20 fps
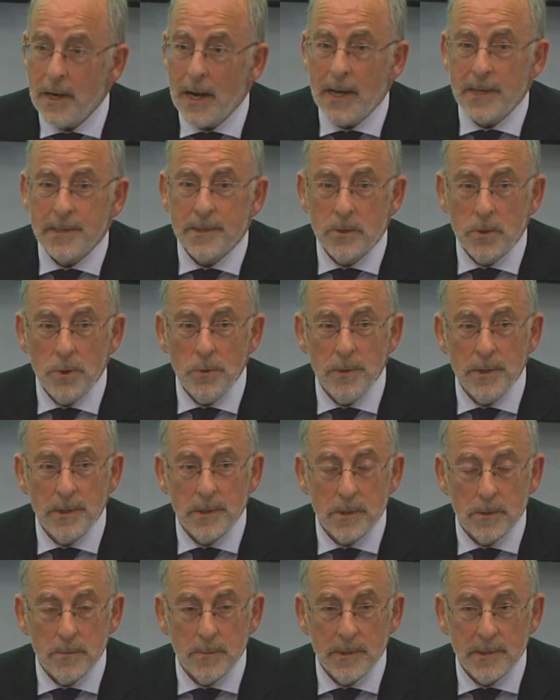last two
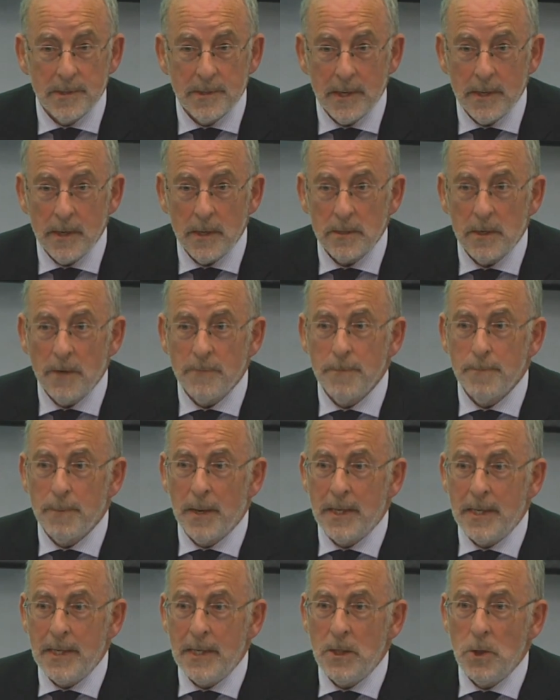instruments, they're not governed
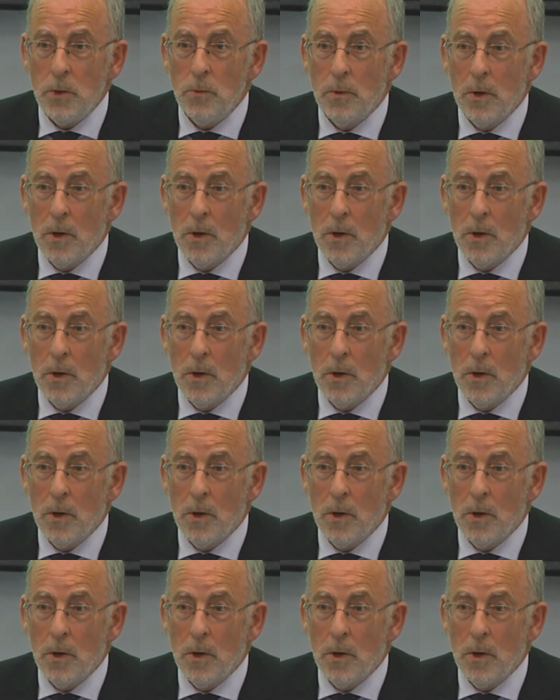by EU